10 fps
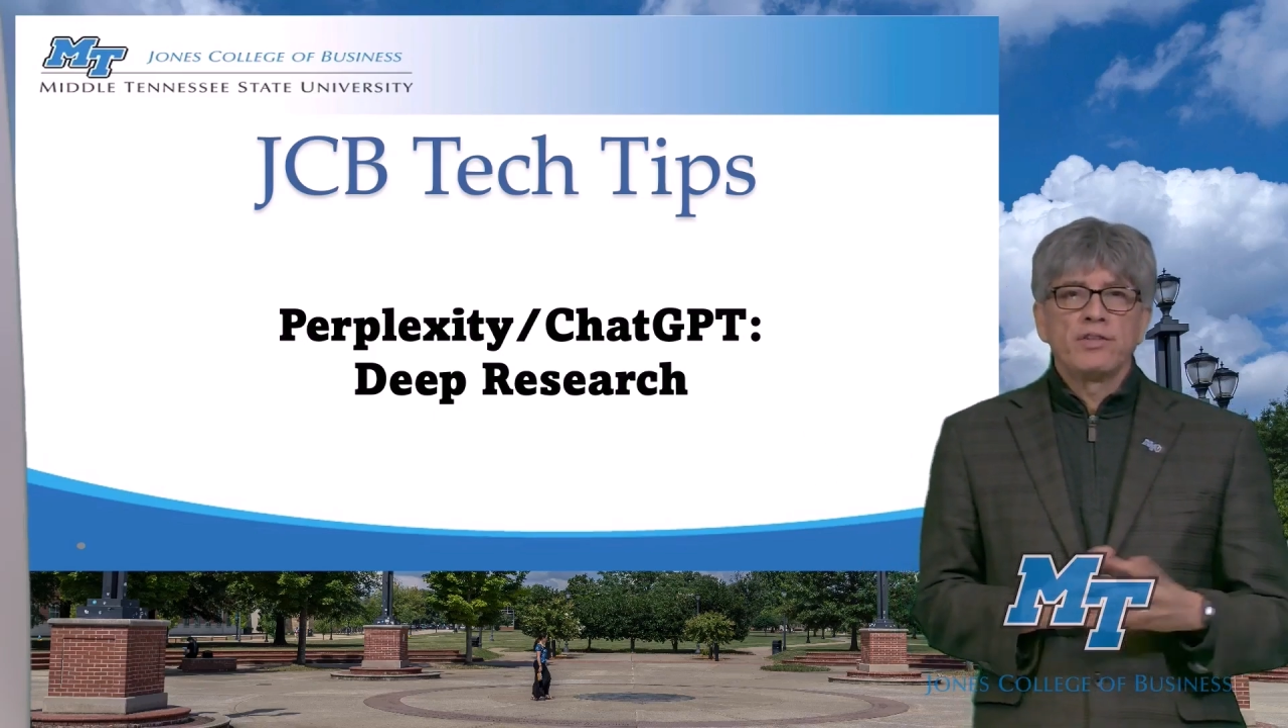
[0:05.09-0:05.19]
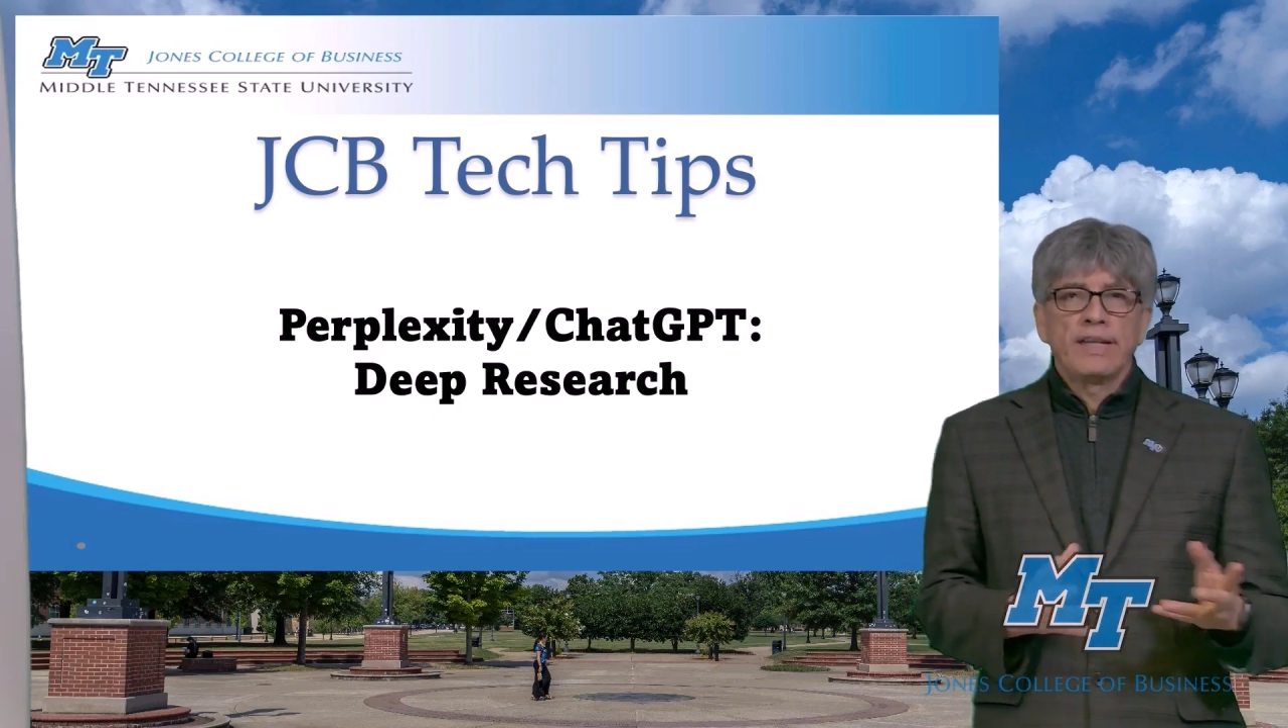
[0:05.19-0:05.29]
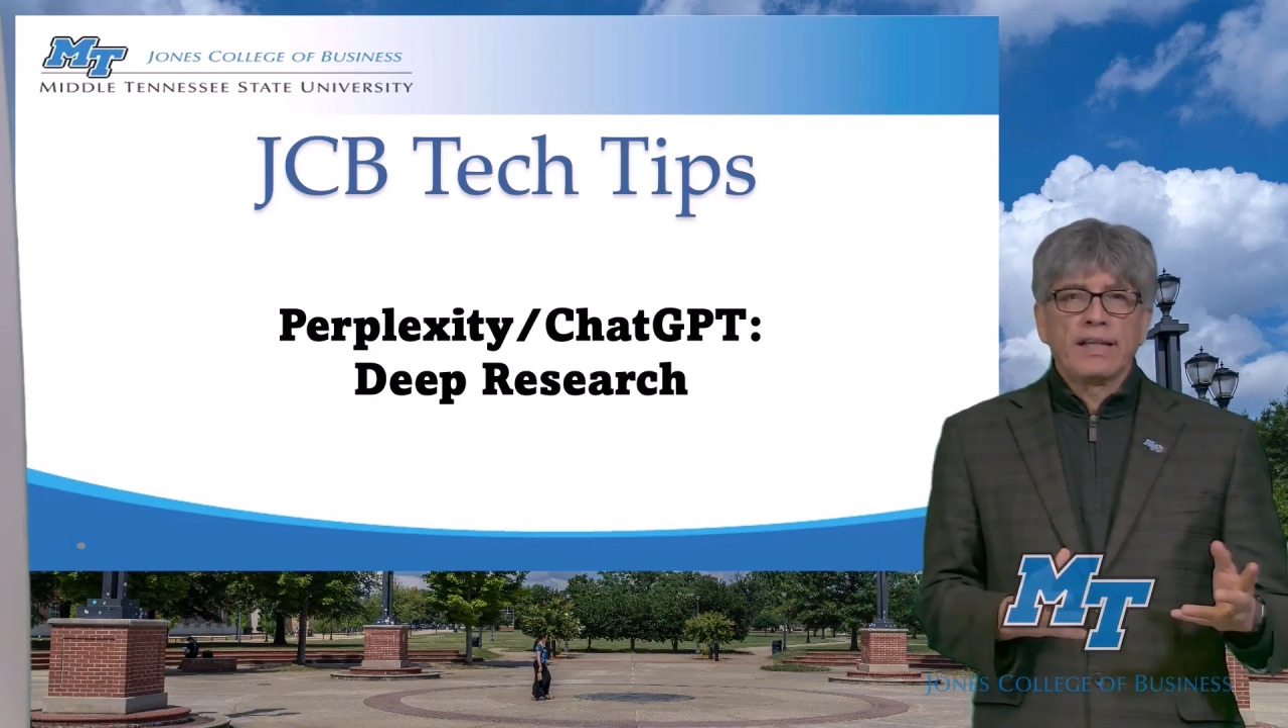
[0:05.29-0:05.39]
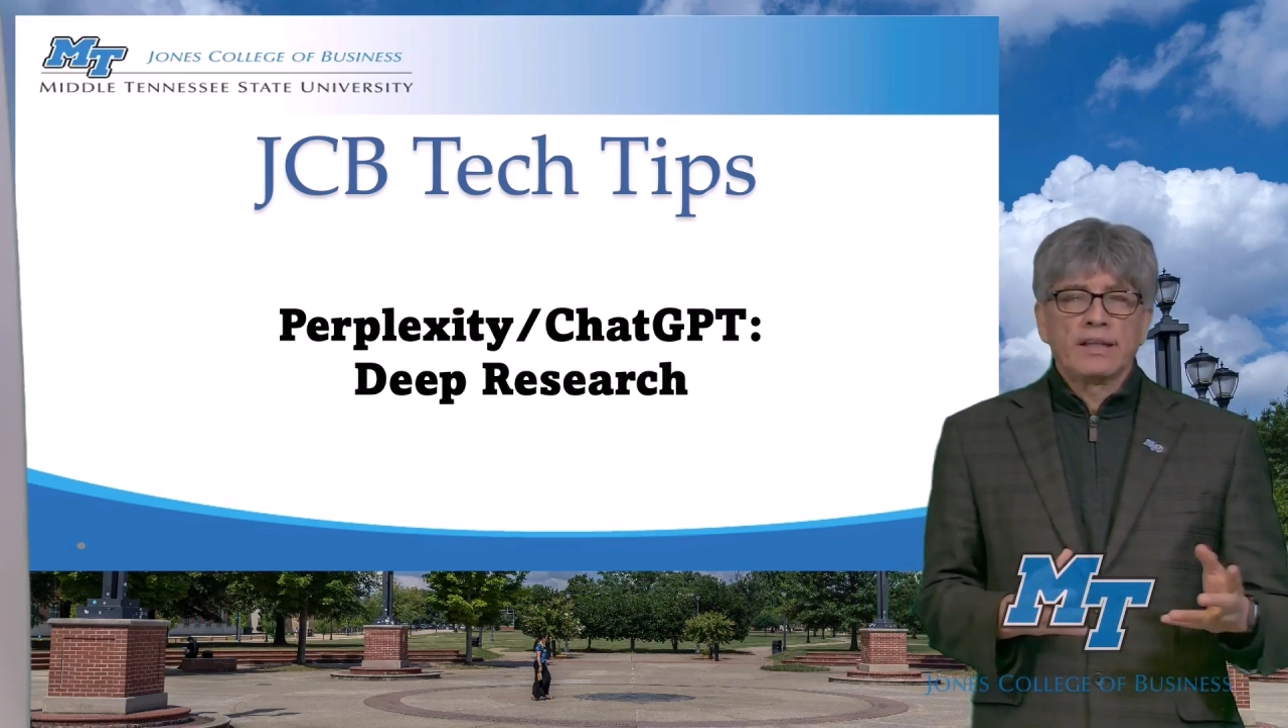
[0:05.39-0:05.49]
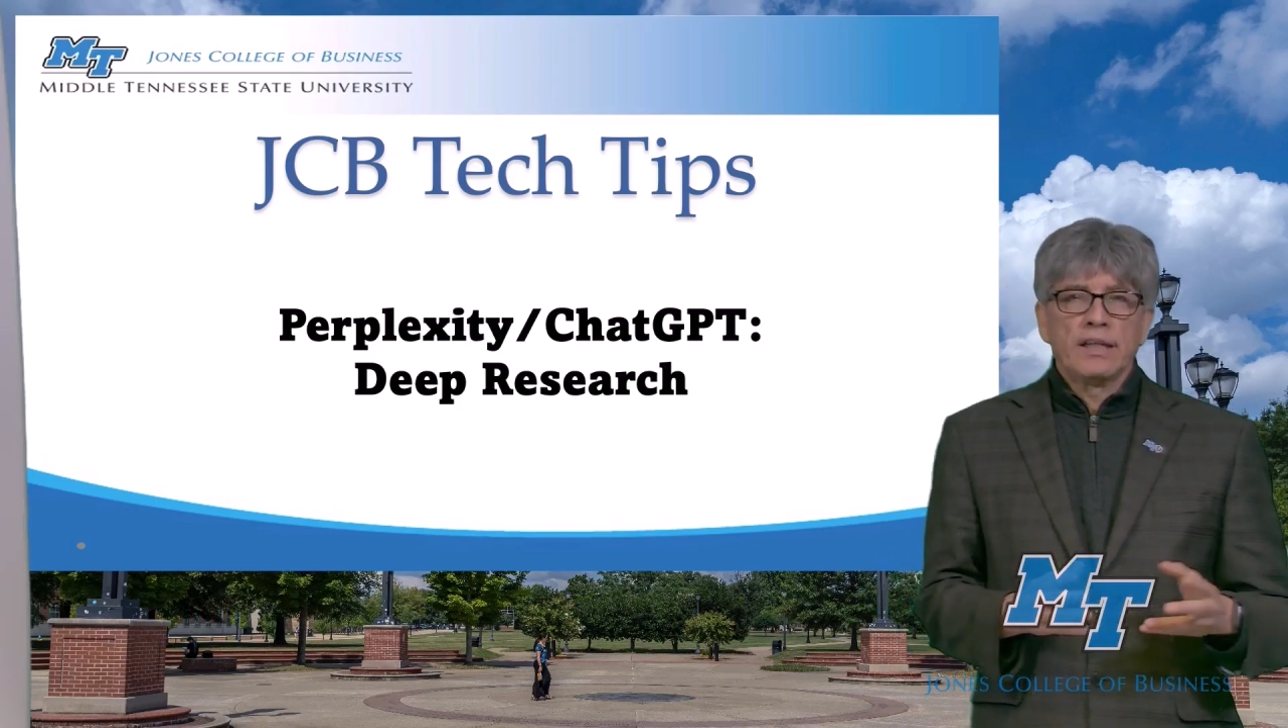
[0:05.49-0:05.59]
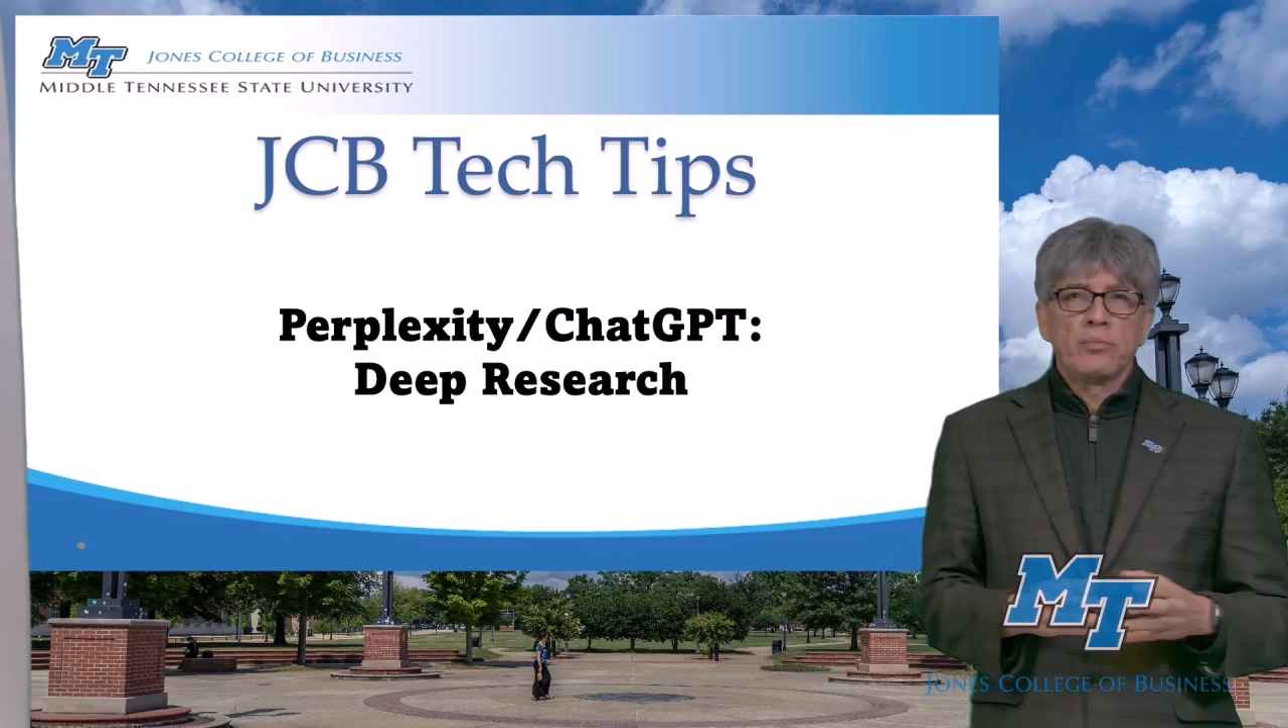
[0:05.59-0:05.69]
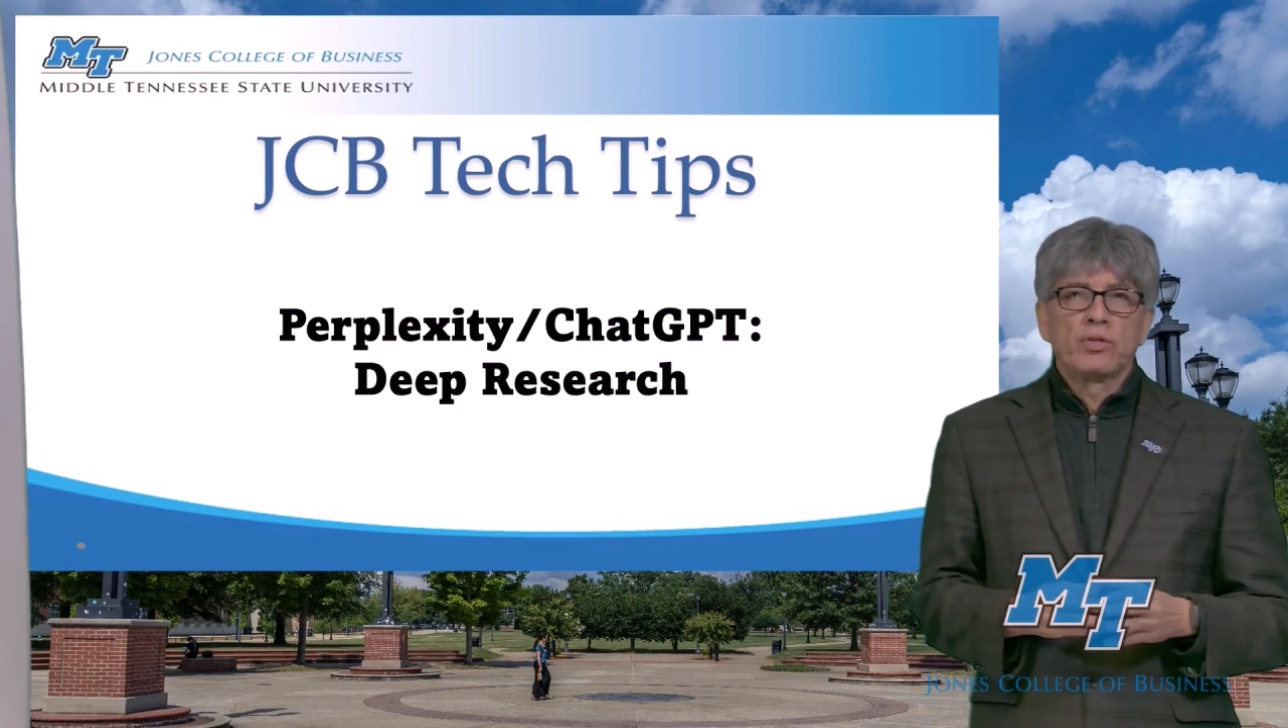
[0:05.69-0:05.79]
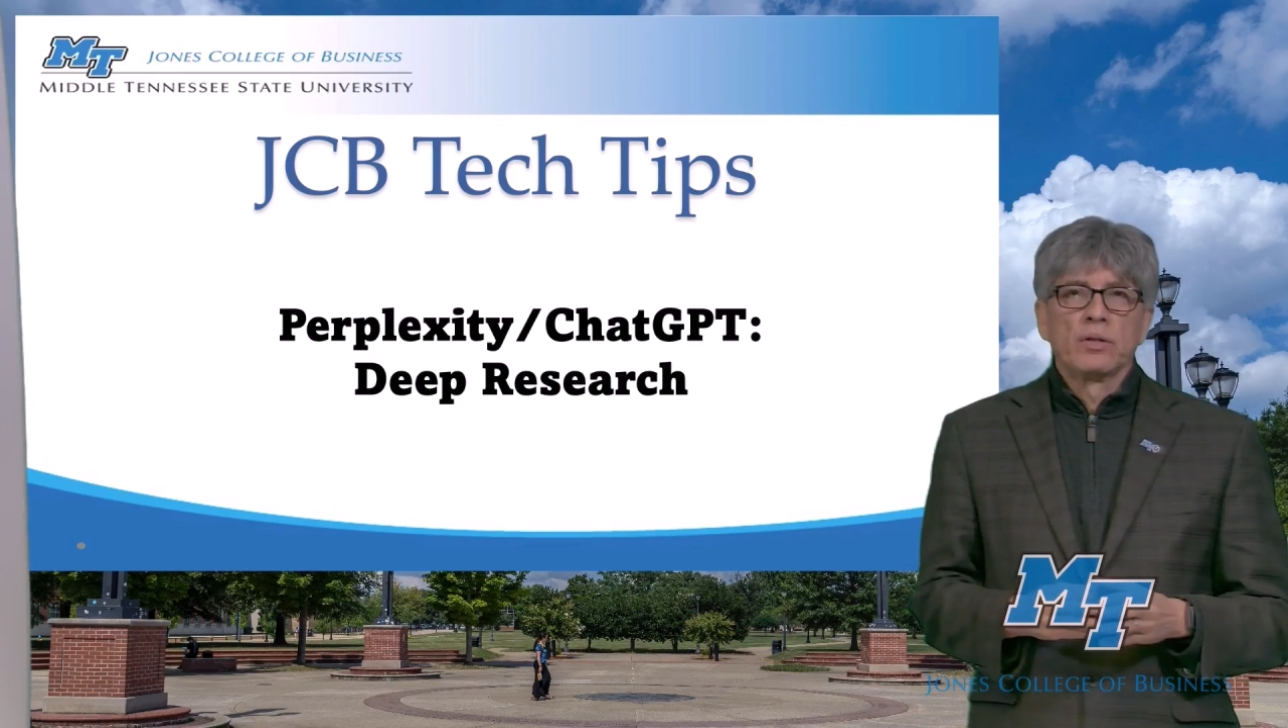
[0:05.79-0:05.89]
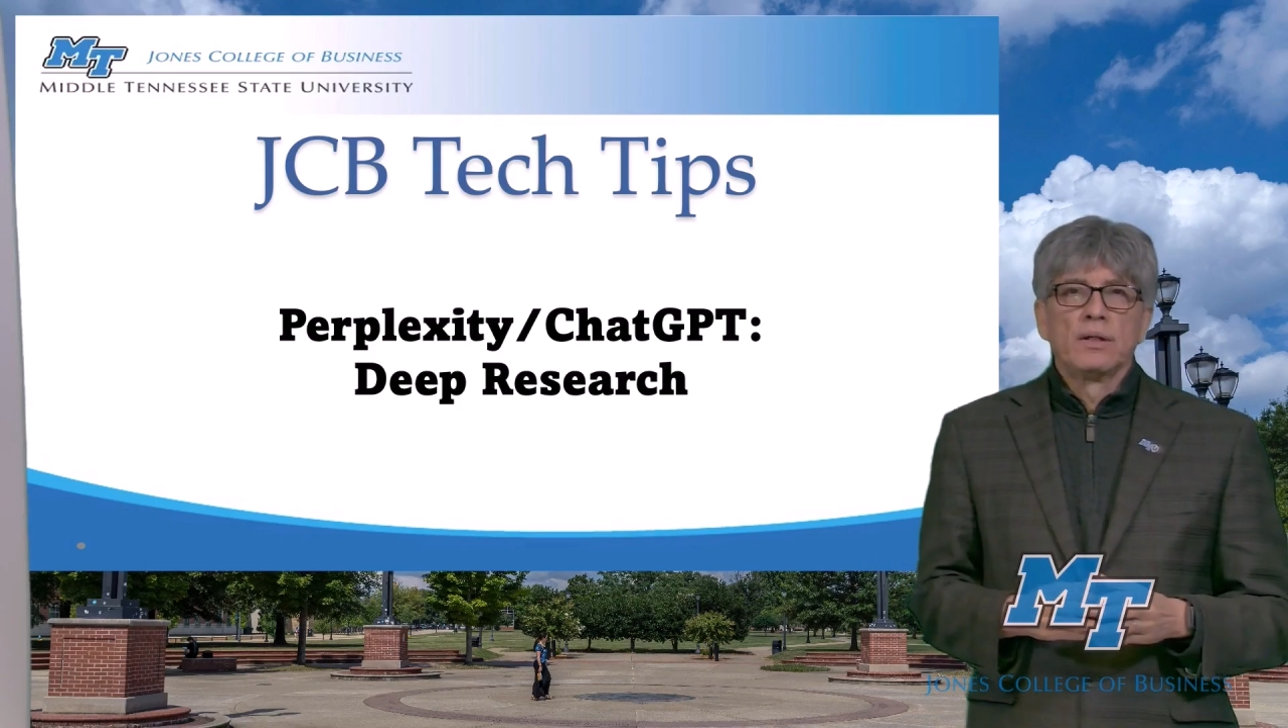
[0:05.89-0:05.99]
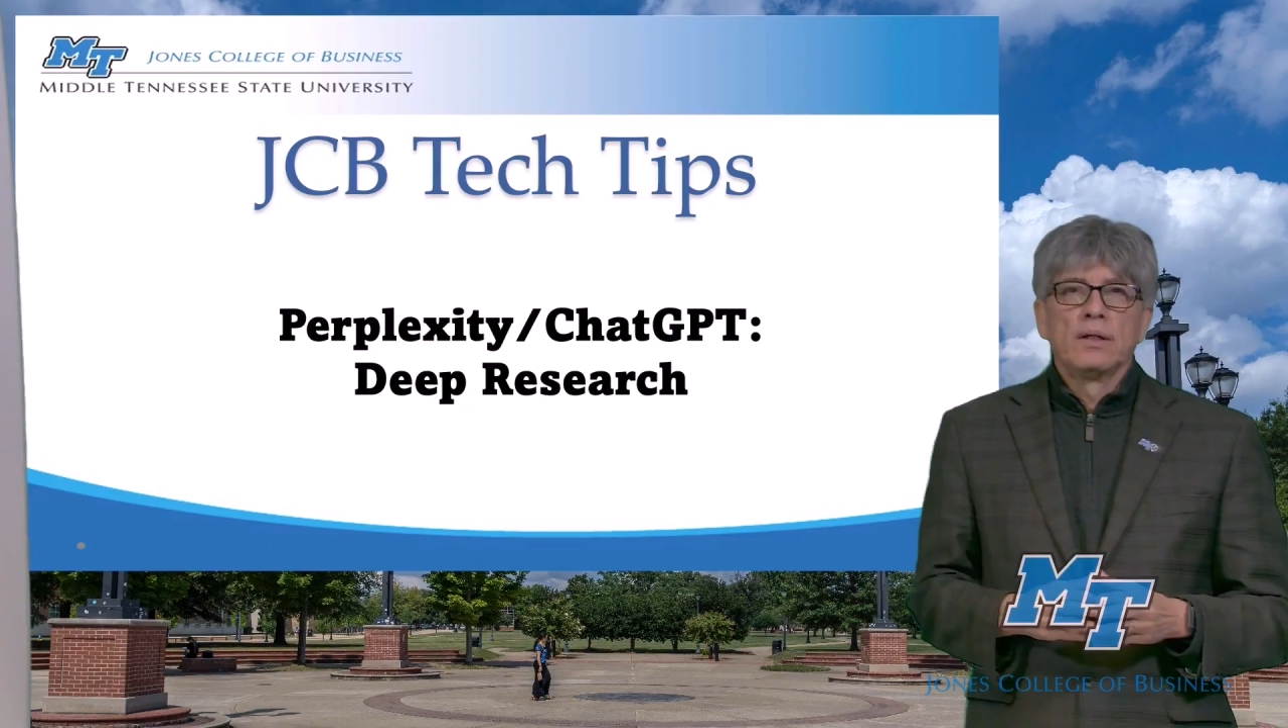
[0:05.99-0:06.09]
Tech Tips.